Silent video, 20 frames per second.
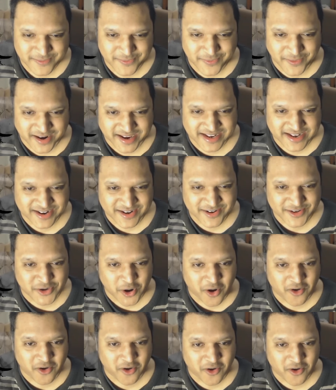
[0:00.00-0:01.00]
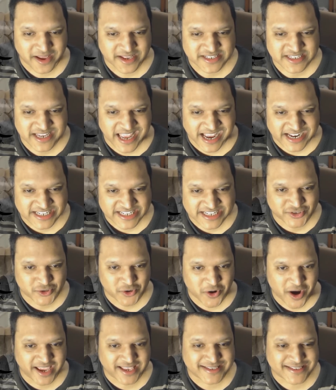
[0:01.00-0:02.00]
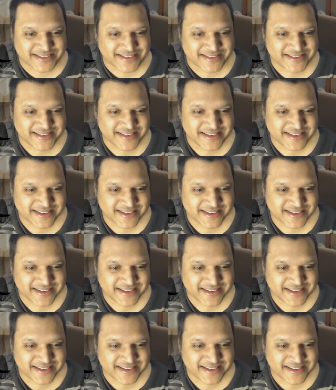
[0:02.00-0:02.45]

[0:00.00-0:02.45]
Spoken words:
Fuck, look at Toph, man. She actually tries.